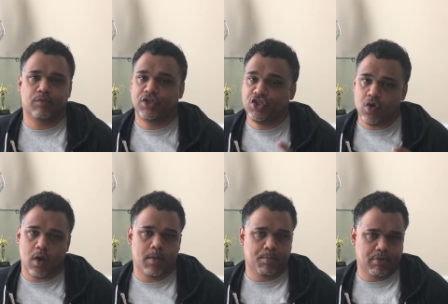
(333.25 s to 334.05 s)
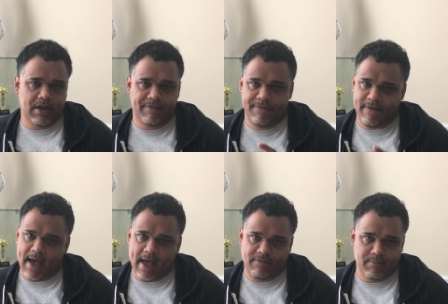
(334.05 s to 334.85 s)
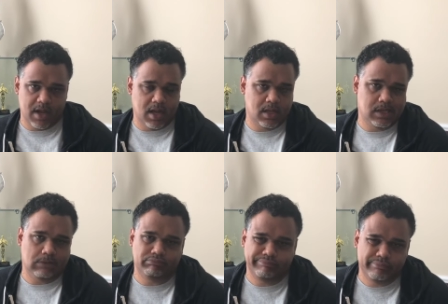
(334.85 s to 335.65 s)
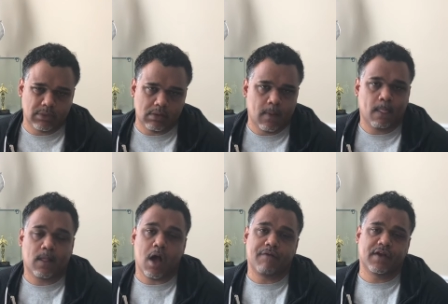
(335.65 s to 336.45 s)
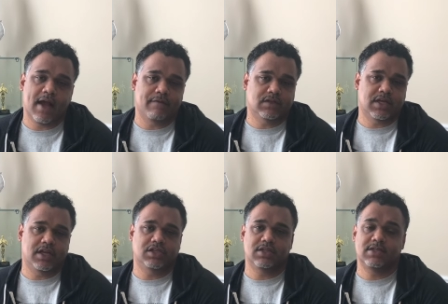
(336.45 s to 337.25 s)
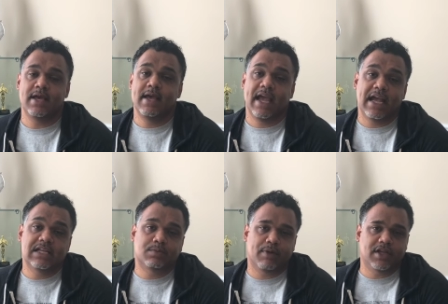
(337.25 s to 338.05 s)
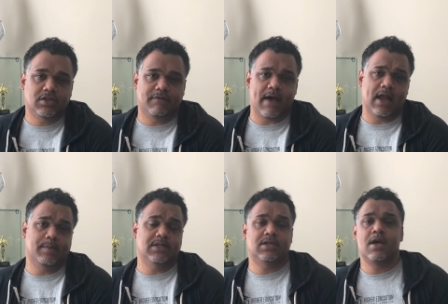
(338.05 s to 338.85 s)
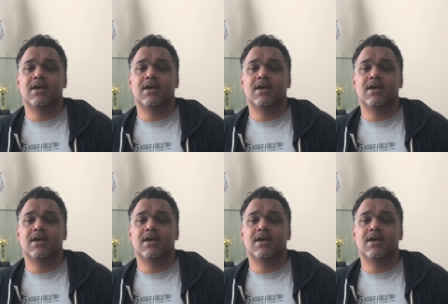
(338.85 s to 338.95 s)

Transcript: Short, brief, five minute coffee conversations, inspirational vitamins.